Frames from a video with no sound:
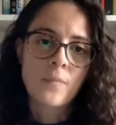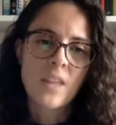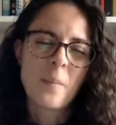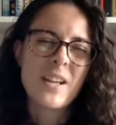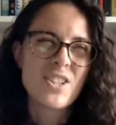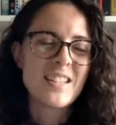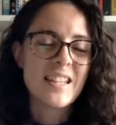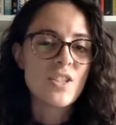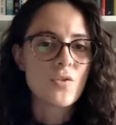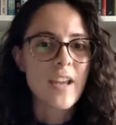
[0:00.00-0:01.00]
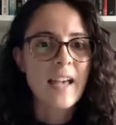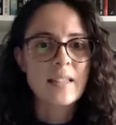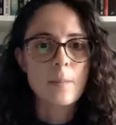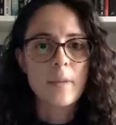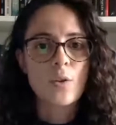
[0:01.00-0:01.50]
The pensions industry
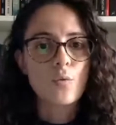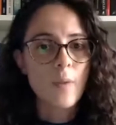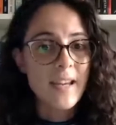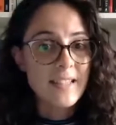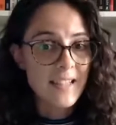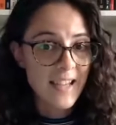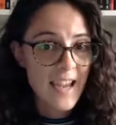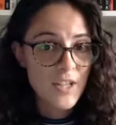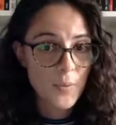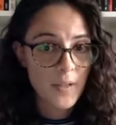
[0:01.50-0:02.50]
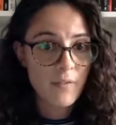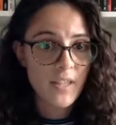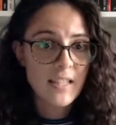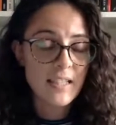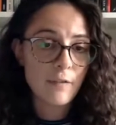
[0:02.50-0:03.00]
hasn't been great at catering for
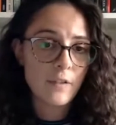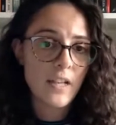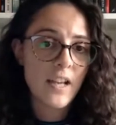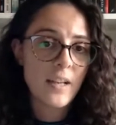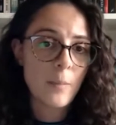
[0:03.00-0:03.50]
these different learning